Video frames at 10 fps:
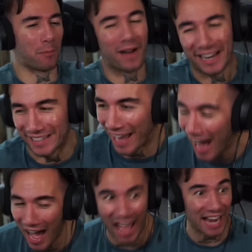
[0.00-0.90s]
oh my
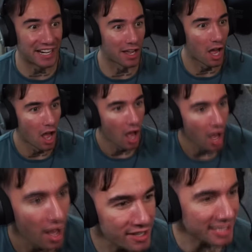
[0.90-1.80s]
god.
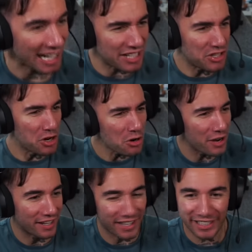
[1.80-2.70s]
It's like I knew
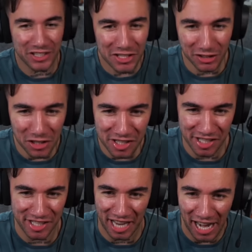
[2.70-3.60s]
it. Like it just looks the
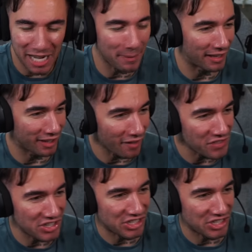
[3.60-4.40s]
same. I love this